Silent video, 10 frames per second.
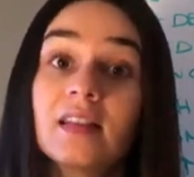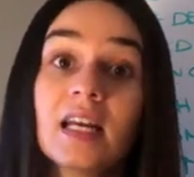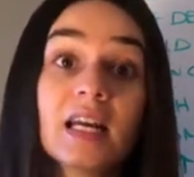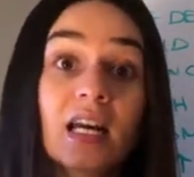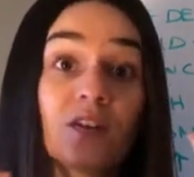
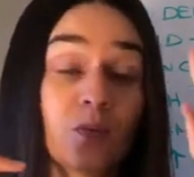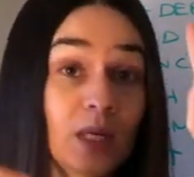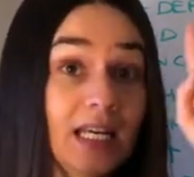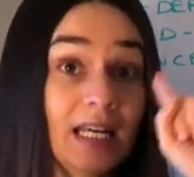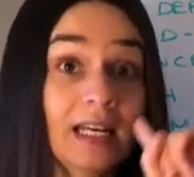Think, if
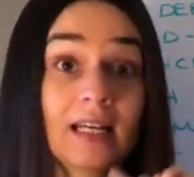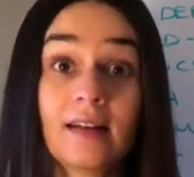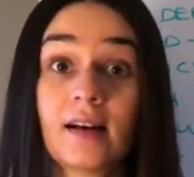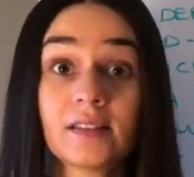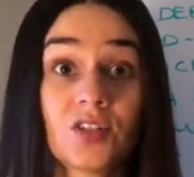we can't
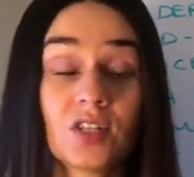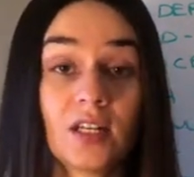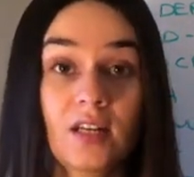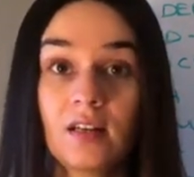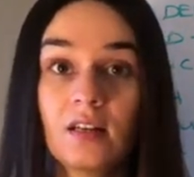get oxygen
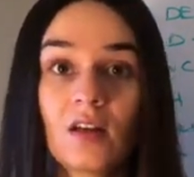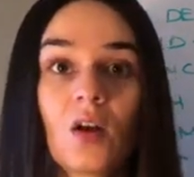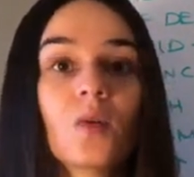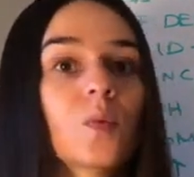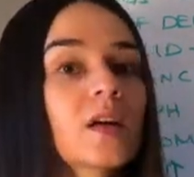in,
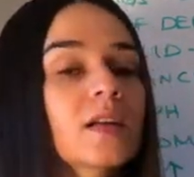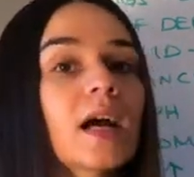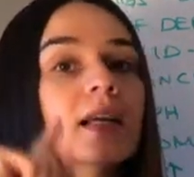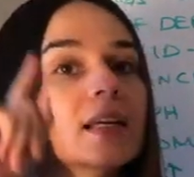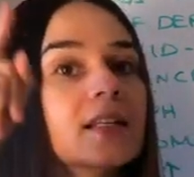we're
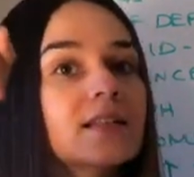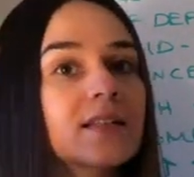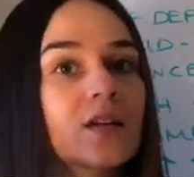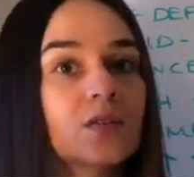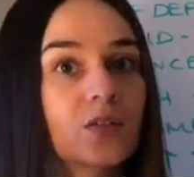not getting
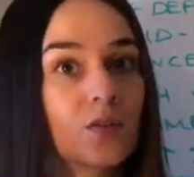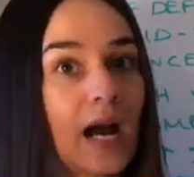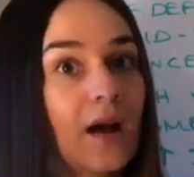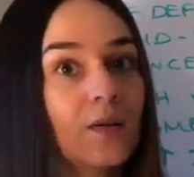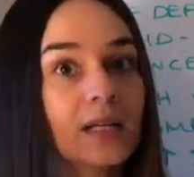CO2
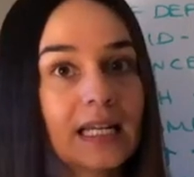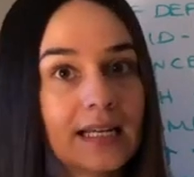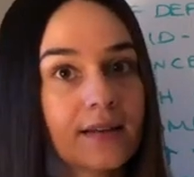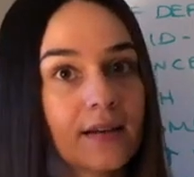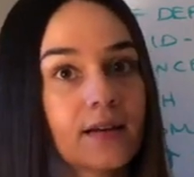out
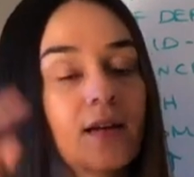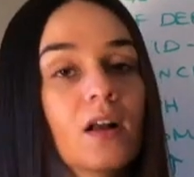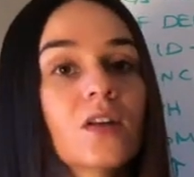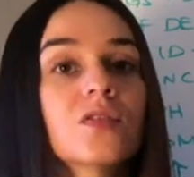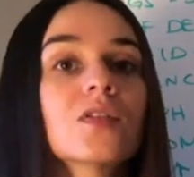either.
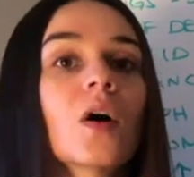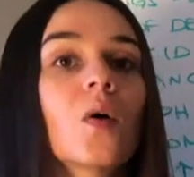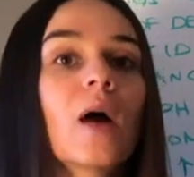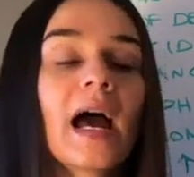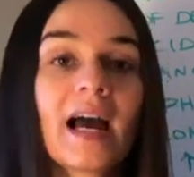
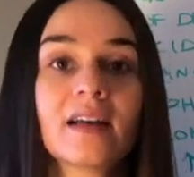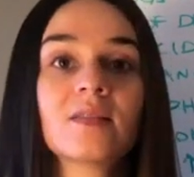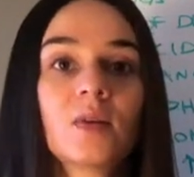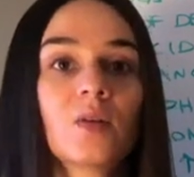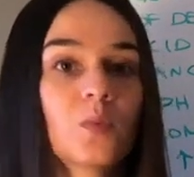So
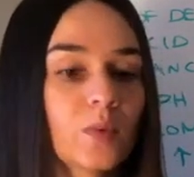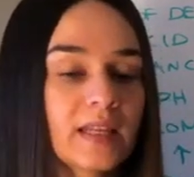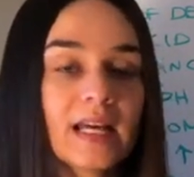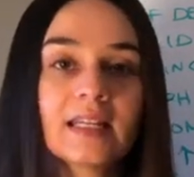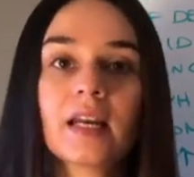asthma, with
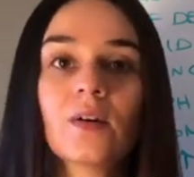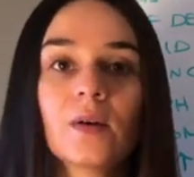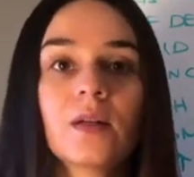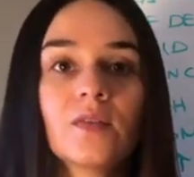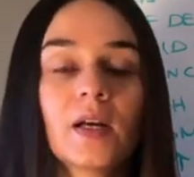that
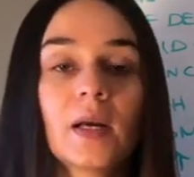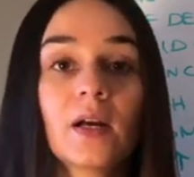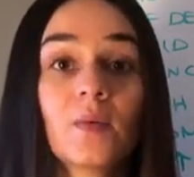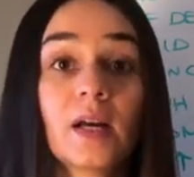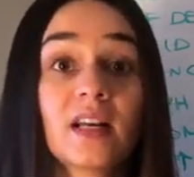narrowing of your
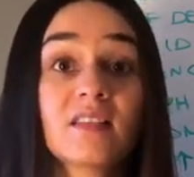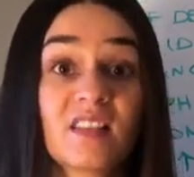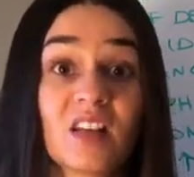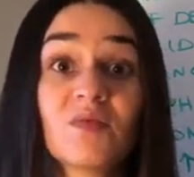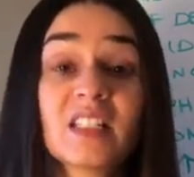
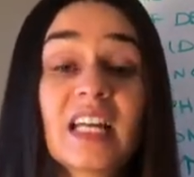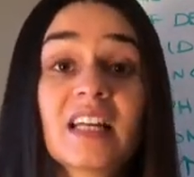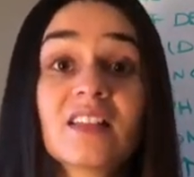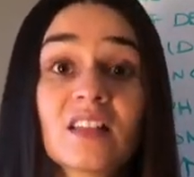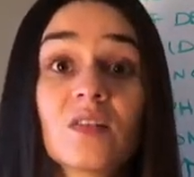airways, it
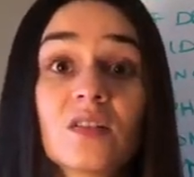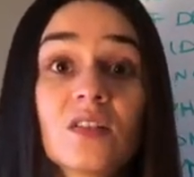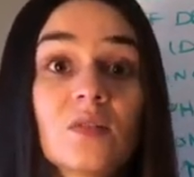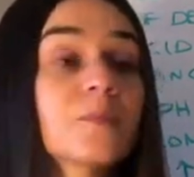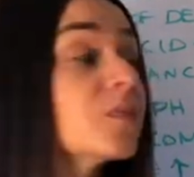retains
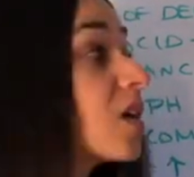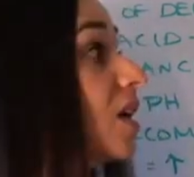CO2.